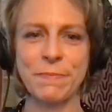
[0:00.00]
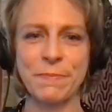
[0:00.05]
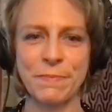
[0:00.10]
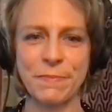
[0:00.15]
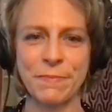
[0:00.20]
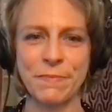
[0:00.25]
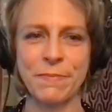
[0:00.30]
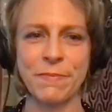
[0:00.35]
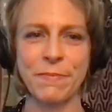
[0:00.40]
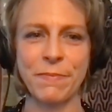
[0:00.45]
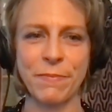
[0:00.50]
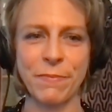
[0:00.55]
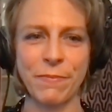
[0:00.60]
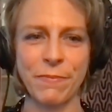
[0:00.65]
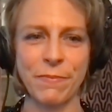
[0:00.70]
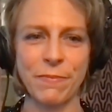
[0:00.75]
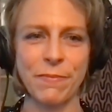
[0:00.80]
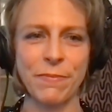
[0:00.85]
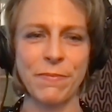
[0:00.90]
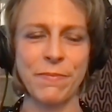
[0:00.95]

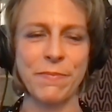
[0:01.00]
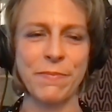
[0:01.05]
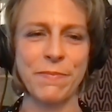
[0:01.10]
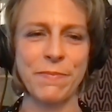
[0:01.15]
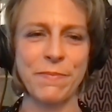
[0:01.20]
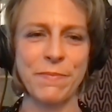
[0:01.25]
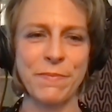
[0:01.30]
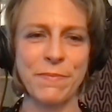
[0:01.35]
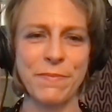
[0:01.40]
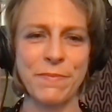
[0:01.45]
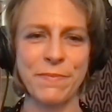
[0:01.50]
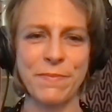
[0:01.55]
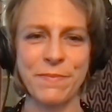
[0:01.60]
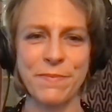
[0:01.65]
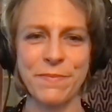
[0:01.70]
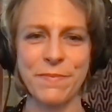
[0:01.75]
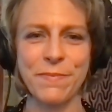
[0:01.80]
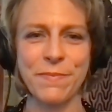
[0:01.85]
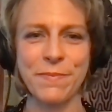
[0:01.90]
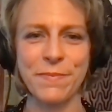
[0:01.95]

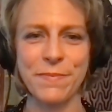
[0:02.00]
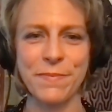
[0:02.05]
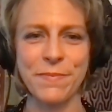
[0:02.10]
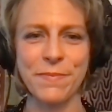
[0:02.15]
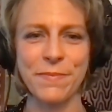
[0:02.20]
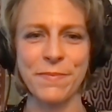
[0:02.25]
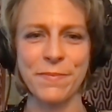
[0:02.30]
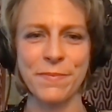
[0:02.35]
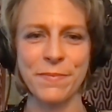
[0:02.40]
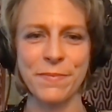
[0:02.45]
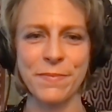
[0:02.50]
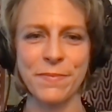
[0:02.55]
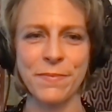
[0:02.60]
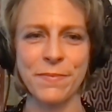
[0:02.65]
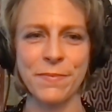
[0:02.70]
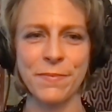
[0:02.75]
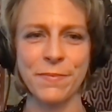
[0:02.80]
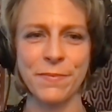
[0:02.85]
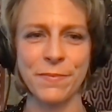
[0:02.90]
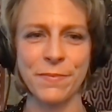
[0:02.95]

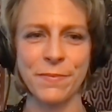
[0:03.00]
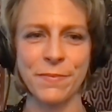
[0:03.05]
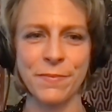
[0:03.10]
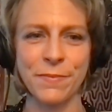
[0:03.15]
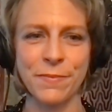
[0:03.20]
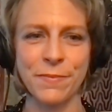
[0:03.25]
(not speaking)